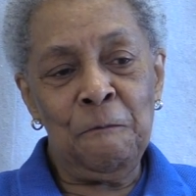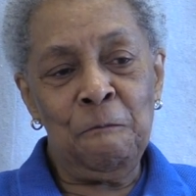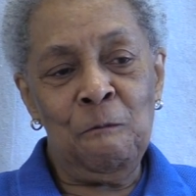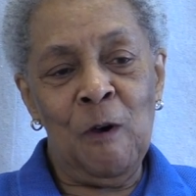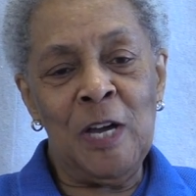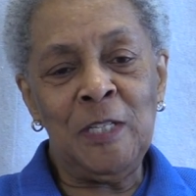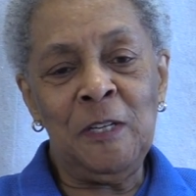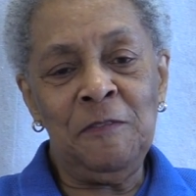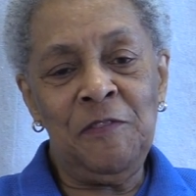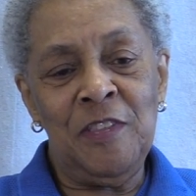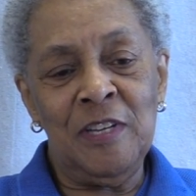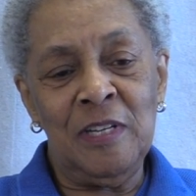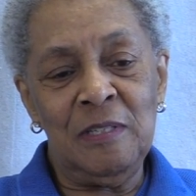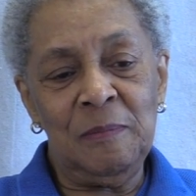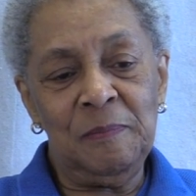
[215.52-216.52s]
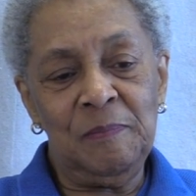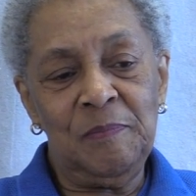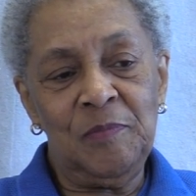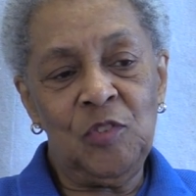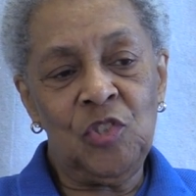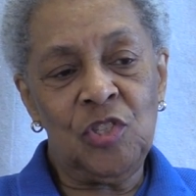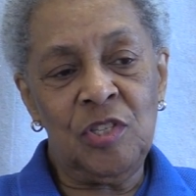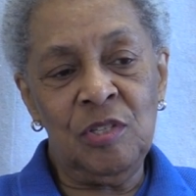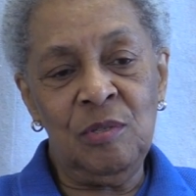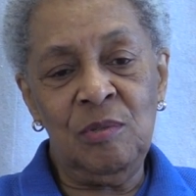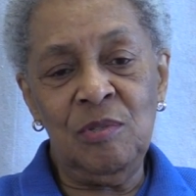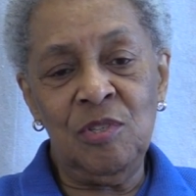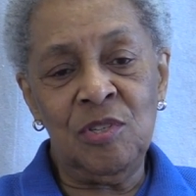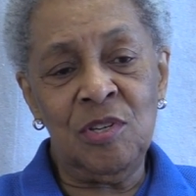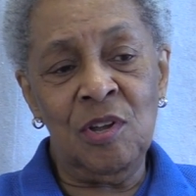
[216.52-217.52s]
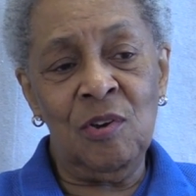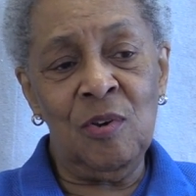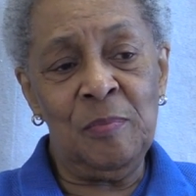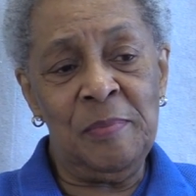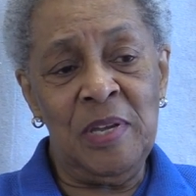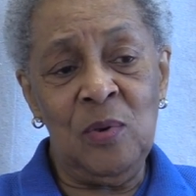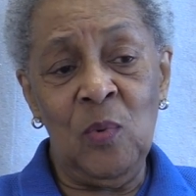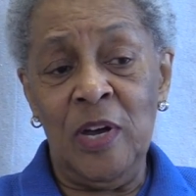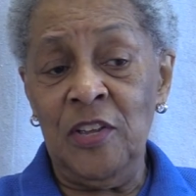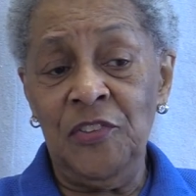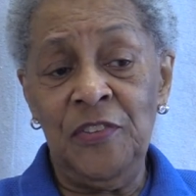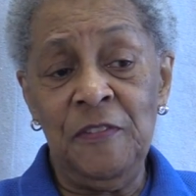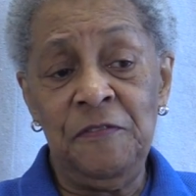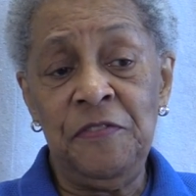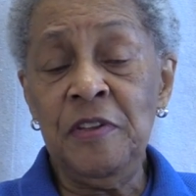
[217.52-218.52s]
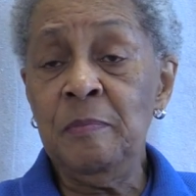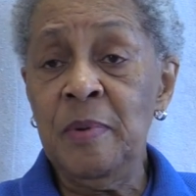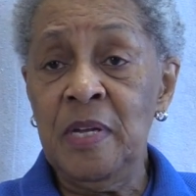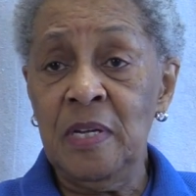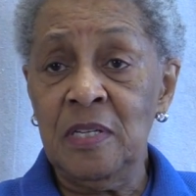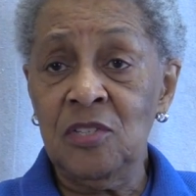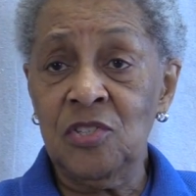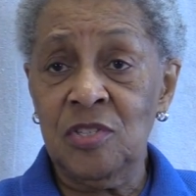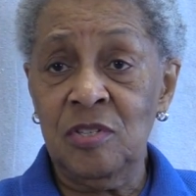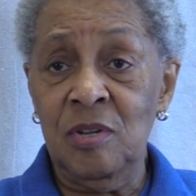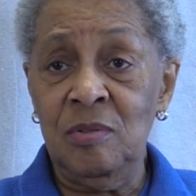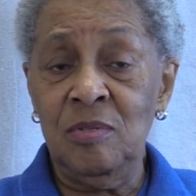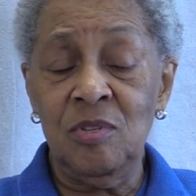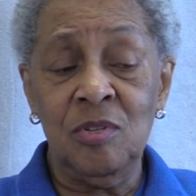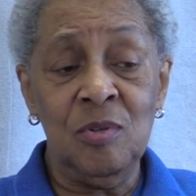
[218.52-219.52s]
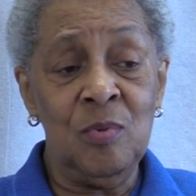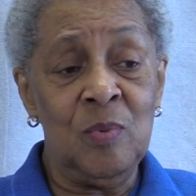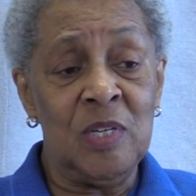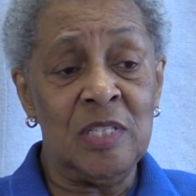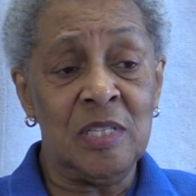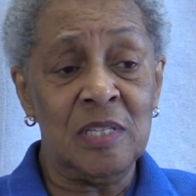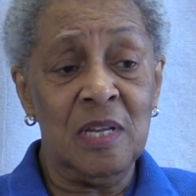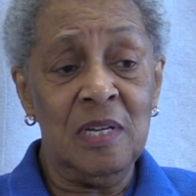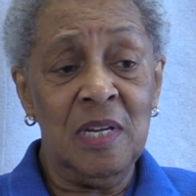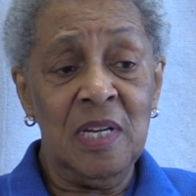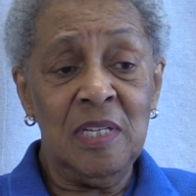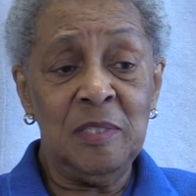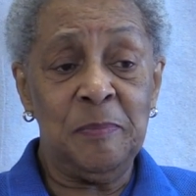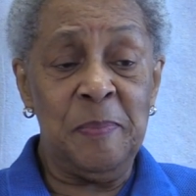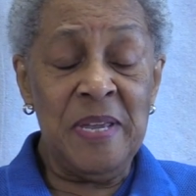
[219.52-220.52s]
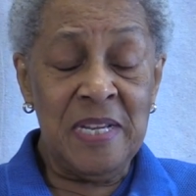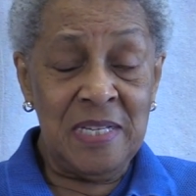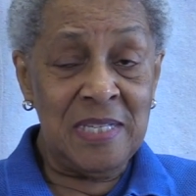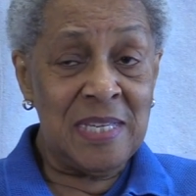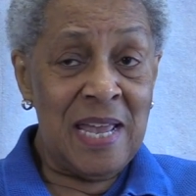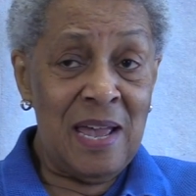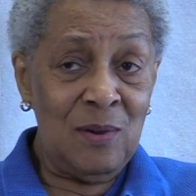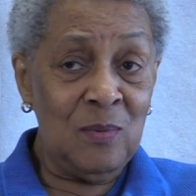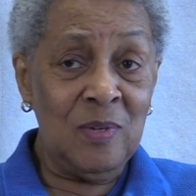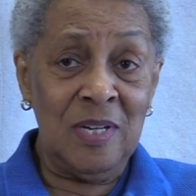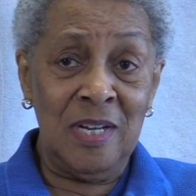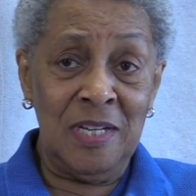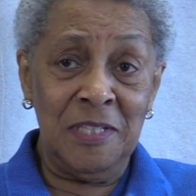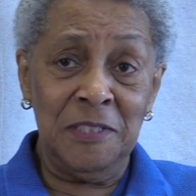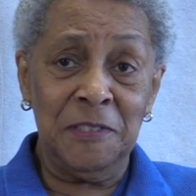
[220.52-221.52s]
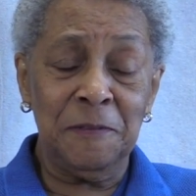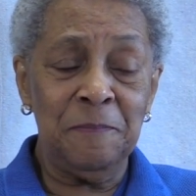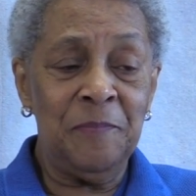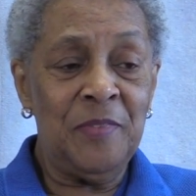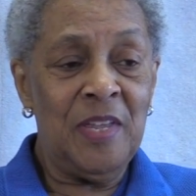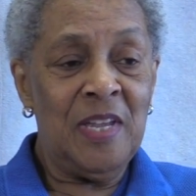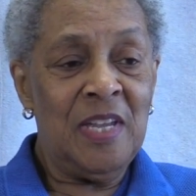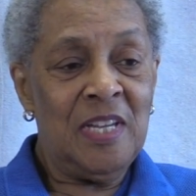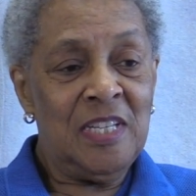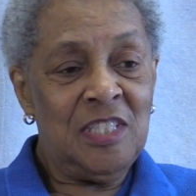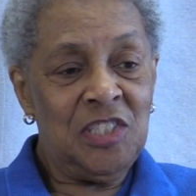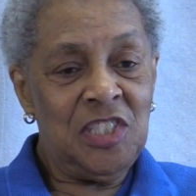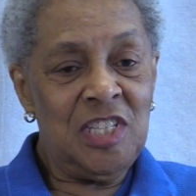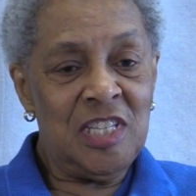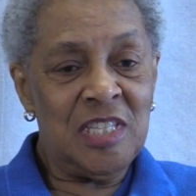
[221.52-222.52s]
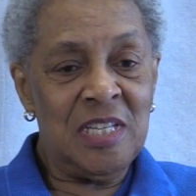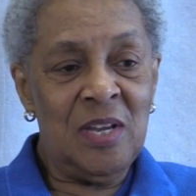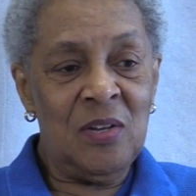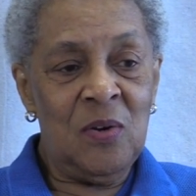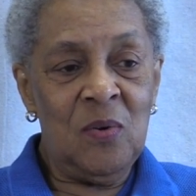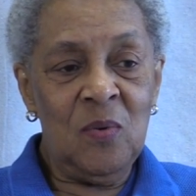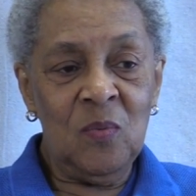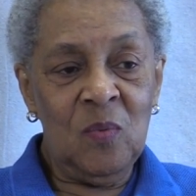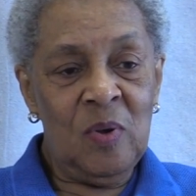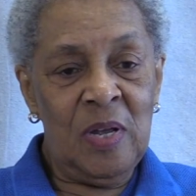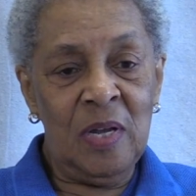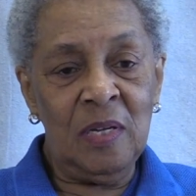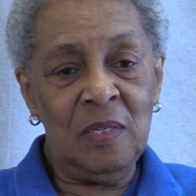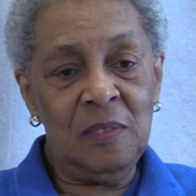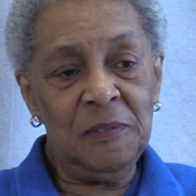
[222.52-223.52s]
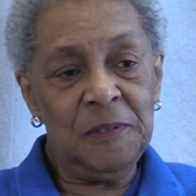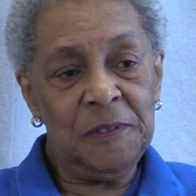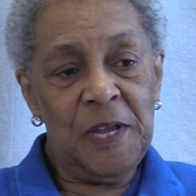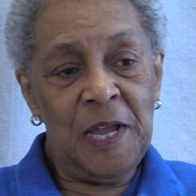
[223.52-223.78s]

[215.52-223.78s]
one of the students told me, one of the female students who was as big as I was, she said, well,